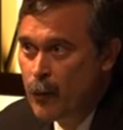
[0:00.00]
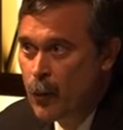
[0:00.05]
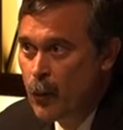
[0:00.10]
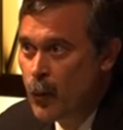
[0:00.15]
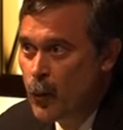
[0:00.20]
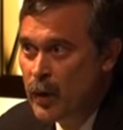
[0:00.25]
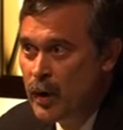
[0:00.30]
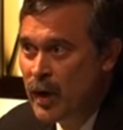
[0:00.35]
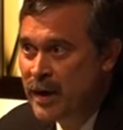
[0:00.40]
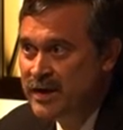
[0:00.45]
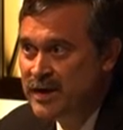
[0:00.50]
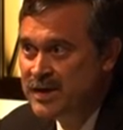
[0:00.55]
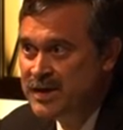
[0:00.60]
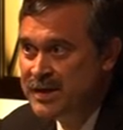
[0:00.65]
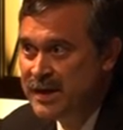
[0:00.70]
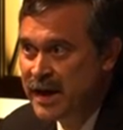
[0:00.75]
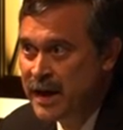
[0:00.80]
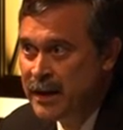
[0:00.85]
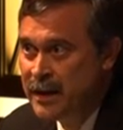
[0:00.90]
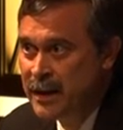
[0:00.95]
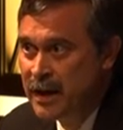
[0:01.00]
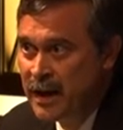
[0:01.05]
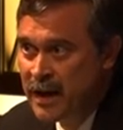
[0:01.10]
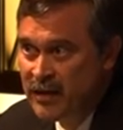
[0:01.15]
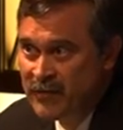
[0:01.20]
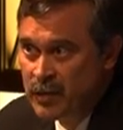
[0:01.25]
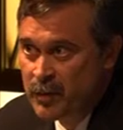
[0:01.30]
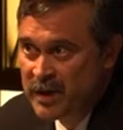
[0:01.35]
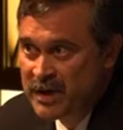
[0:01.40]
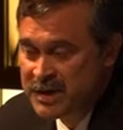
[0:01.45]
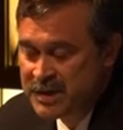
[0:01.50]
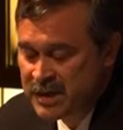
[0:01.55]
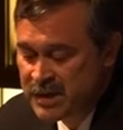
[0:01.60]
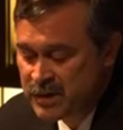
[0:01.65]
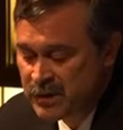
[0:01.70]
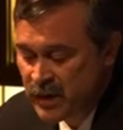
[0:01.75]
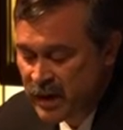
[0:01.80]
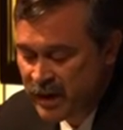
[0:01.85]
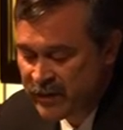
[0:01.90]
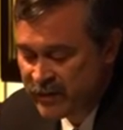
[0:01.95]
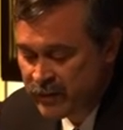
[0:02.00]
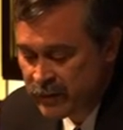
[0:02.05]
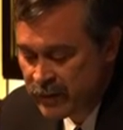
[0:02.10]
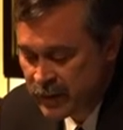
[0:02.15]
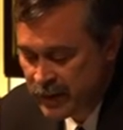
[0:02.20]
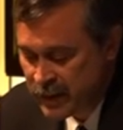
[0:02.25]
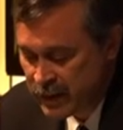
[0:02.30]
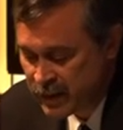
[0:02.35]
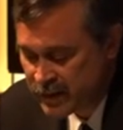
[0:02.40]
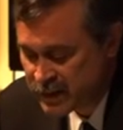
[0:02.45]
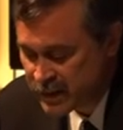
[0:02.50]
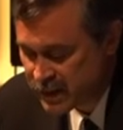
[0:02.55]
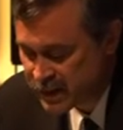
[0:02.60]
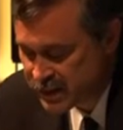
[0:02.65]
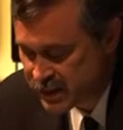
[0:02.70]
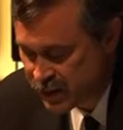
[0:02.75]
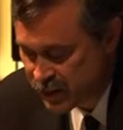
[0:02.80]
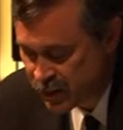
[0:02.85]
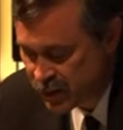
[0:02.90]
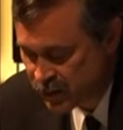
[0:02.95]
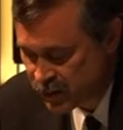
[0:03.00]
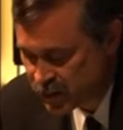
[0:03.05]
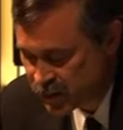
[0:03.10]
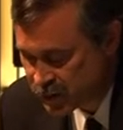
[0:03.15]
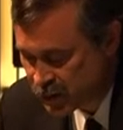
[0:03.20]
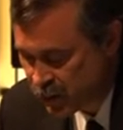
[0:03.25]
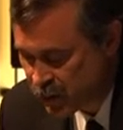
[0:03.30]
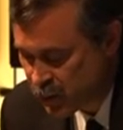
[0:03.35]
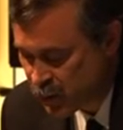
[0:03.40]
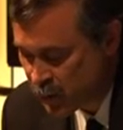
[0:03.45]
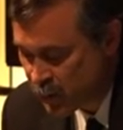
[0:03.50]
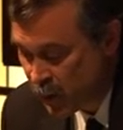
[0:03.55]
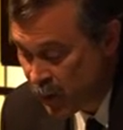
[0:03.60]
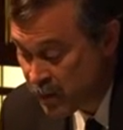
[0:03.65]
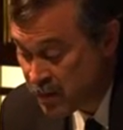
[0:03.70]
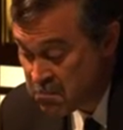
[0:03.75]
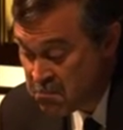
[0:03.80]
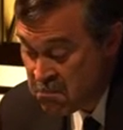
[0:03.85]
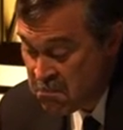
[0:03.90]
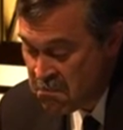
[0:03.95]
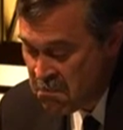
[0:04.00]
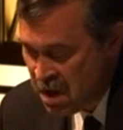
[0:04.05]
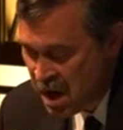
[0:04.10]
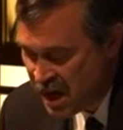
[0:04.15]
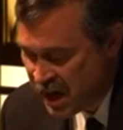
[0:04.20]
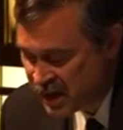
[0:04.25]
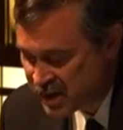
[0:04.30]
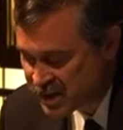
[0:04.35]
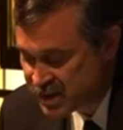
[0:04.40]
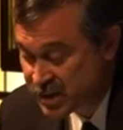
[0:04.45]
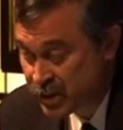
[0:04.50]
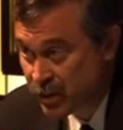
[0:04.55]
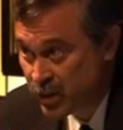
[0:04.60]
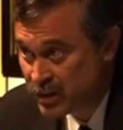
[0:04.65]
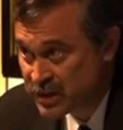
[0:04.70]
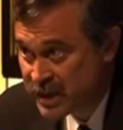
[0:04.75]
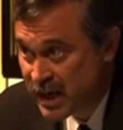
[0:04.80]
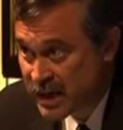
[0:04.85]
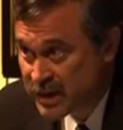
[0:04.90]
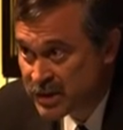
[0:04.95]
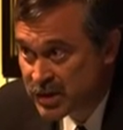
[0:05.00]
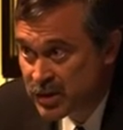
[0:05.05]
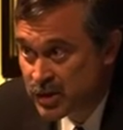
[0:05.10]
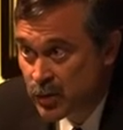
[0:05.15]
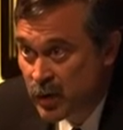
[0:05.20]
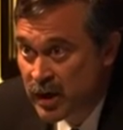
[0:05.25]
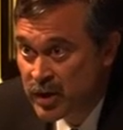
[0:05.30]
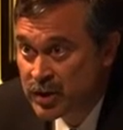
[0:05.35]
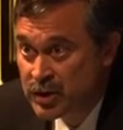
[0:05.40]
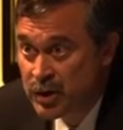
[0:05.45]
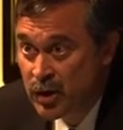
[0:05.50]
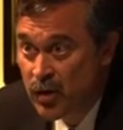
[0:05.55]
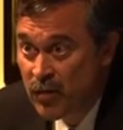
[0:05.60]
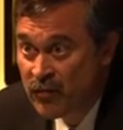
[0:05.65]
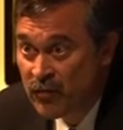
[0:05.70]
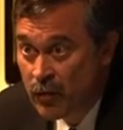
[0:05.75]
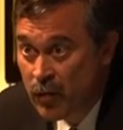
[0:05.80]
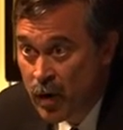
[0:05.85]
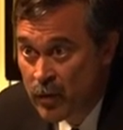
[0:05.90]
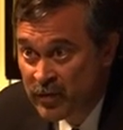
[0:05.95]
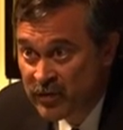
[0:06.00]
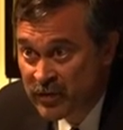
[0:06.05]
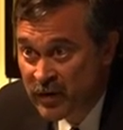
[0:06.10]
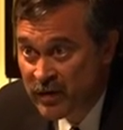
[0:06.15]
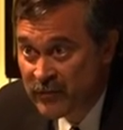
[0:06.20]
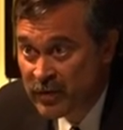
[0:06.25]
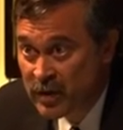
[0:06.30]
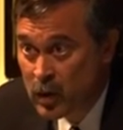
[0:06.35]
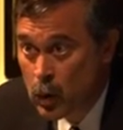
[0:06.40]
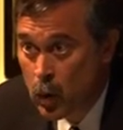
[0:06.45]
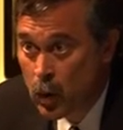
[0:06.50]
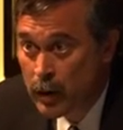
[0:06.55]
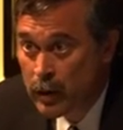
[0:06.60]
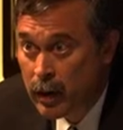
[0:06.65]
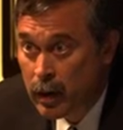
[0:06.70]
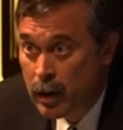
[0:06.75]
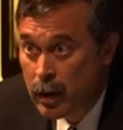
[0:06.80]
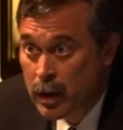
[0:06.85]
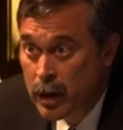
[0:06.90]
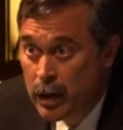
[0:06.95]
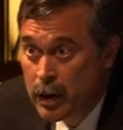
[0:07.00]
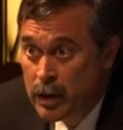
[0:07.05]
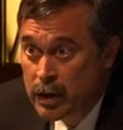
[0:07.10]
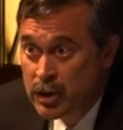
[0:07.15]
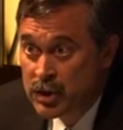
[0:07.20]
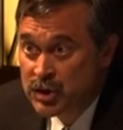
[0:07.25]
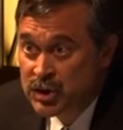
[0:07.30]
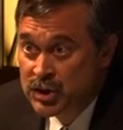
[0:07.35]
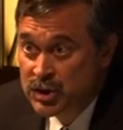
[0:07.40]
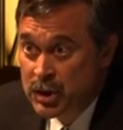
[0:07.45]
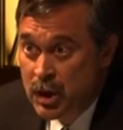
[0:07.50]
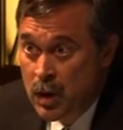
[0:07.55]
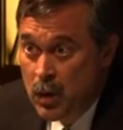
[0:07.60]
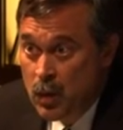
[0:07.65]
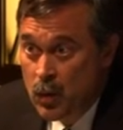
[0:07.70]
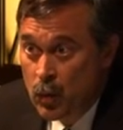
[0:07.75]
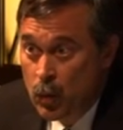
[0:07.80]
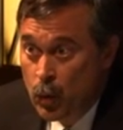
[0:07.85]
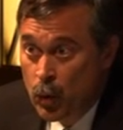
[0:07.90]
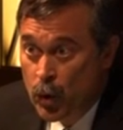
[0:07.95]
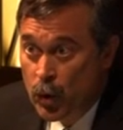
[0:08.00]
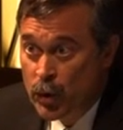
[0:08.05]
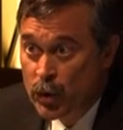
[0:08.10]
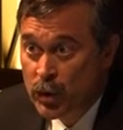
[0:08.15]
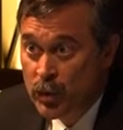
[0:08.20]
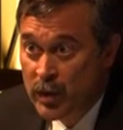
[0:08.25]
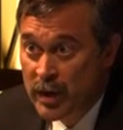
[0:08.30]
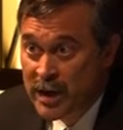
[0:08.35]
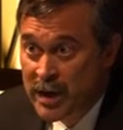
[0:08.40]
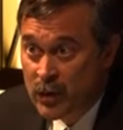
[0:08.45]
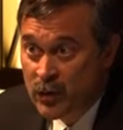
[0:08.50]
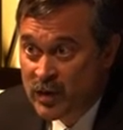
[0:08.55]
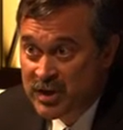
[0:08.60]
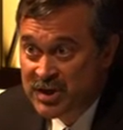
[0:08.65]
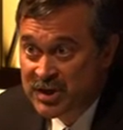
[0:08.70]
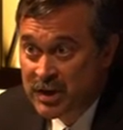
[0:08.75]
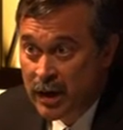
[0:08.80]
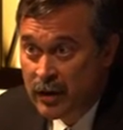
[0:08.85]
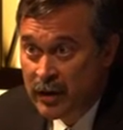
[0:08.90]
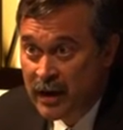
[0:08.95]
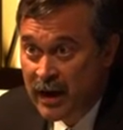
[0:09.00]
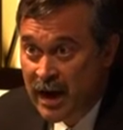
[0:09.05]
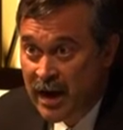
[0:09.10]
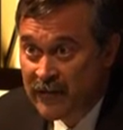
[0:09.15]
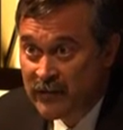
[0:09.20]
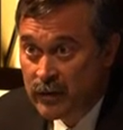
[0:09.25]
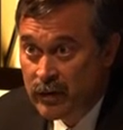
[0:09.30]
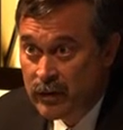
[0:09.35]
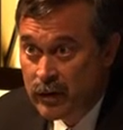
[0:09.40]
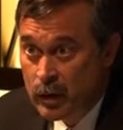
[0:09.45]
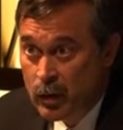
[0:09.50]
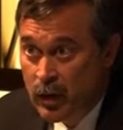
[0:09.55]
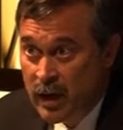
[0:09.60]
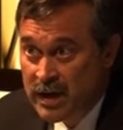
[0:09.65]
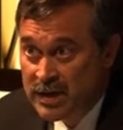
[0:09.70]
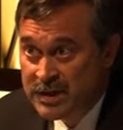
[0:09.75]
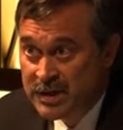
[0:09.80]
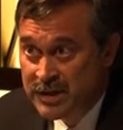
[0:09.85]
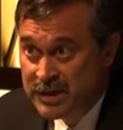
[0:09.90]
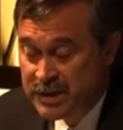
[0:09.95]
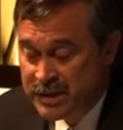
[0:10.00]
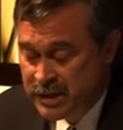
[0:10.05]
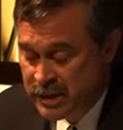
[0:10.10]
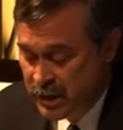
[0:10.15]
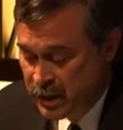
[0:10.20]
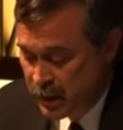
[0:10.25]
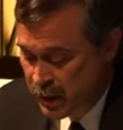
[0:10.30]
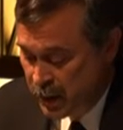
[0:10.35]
We like to say it, and everybody says, well, that's an egotistical and jerk remark. I got a 0 Texas ratio for almost every quarter. So we're unique. We started after the crisis.